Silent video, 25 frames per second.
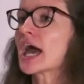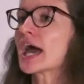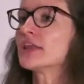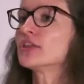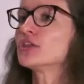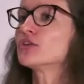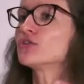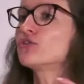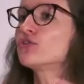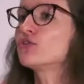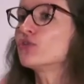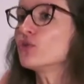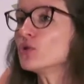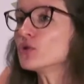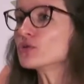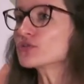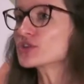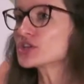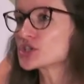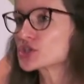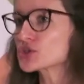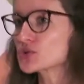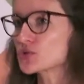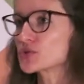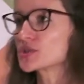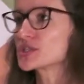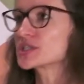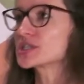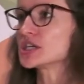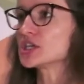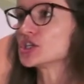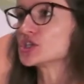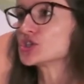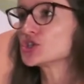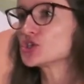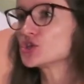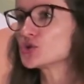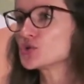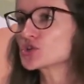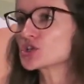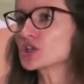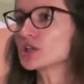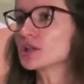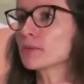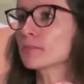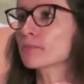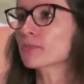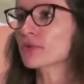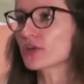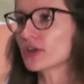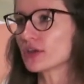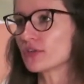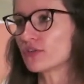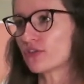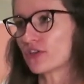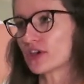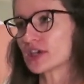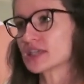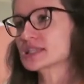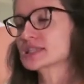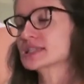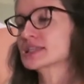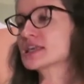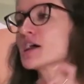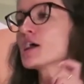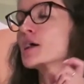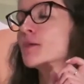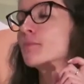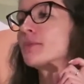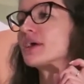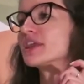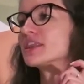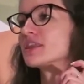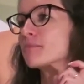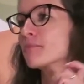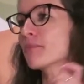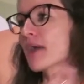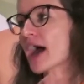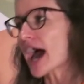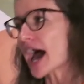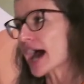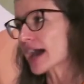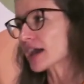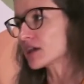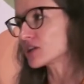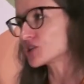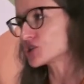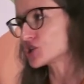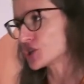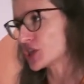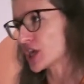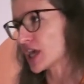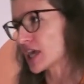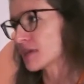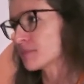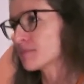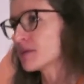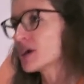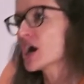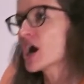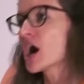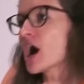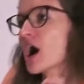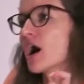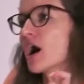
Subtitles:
And the full resource is usually prefixed by the package name